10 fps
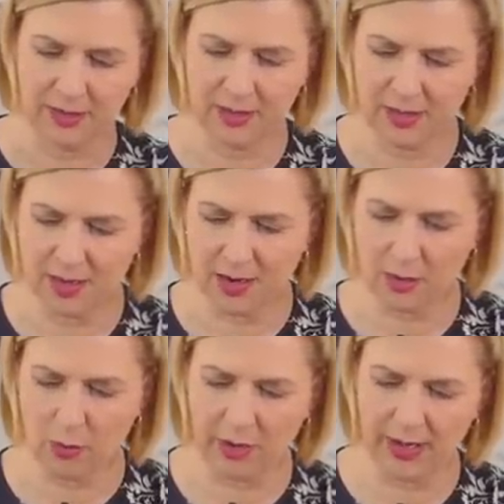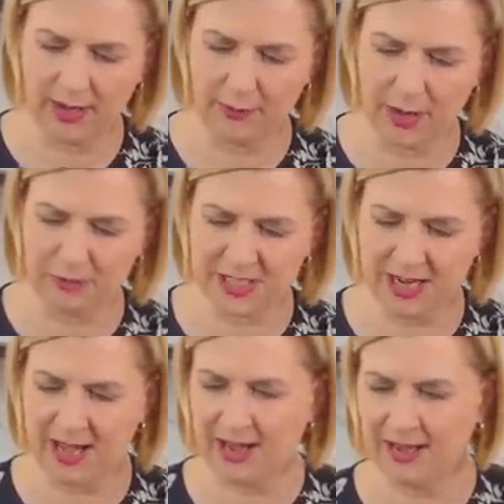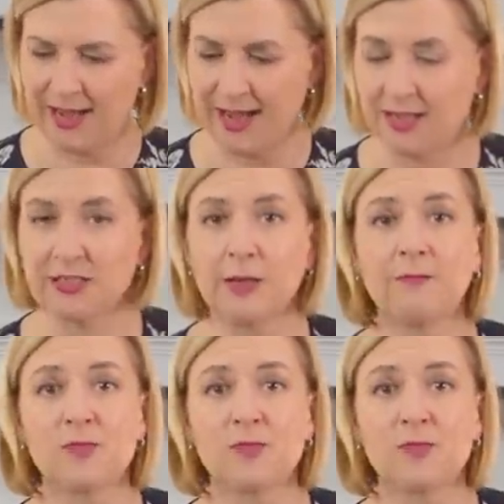Not quite. I'm up to 88.